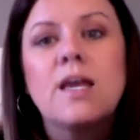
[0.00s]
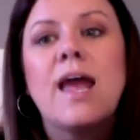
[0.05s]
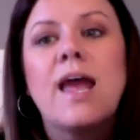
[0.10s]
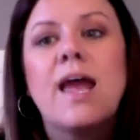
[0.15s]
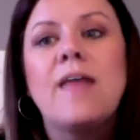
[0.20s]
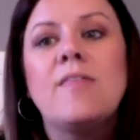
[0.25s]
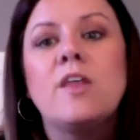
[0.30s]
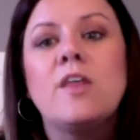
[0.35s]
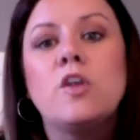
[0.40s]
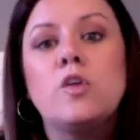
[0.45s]

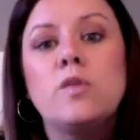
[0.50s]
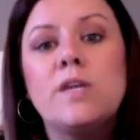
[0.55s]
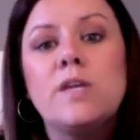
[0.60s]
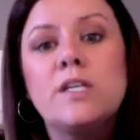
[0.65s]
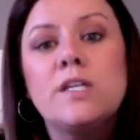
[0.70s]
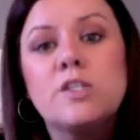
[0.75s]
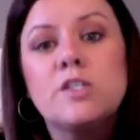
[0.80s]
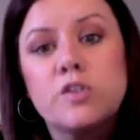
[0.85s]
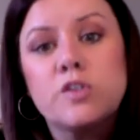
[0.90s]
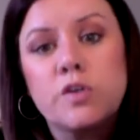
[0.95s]
And then you
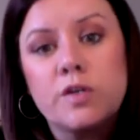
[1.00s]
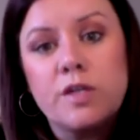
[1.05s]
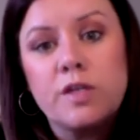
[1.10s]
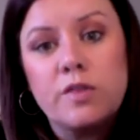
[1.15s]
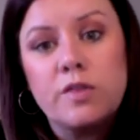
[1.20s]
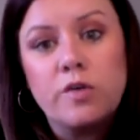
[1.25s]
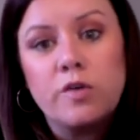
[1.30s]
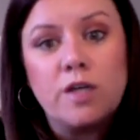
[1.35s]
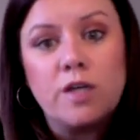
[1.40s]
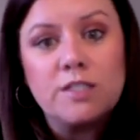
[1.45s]
need to turn in
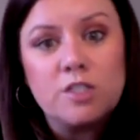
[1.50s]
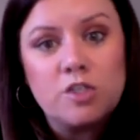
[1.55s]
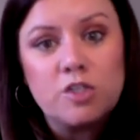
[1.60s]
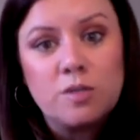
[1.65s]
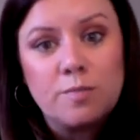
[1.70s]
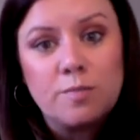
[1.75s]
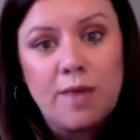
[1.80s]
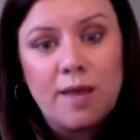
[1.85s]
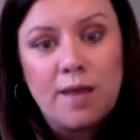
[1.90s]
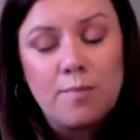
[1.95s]
their
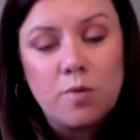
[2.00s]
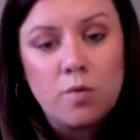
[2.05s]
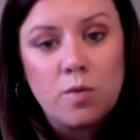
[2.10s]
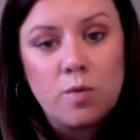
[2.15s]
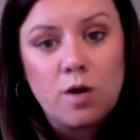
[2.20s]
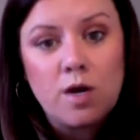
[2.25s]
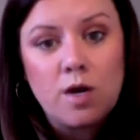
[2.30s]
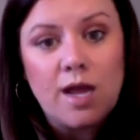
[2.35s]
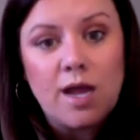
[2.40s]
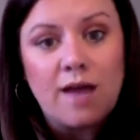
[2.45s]
audition
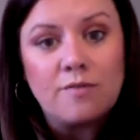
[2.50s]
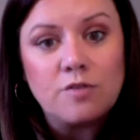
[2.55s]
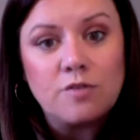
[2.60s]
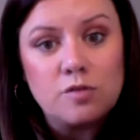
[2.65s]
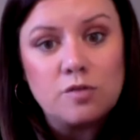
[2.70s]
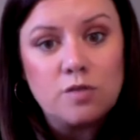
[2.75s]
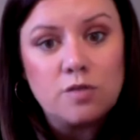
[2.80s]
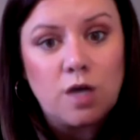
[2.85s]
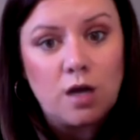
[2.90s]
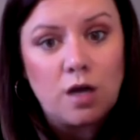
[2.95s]
paperwork after
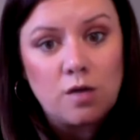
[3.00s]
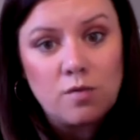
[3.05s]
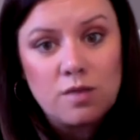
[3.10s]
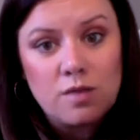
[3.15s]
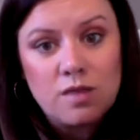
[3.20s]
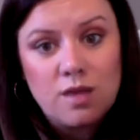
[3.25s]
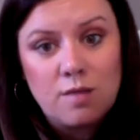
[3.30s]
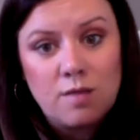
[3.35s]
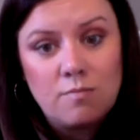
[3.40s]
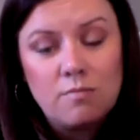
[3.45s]
you talk with
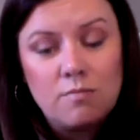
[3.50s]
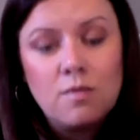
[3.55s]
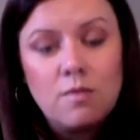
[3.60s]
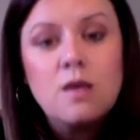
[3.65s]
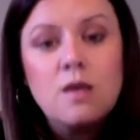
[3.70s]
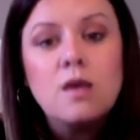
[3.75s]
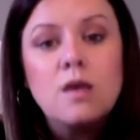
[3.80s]
them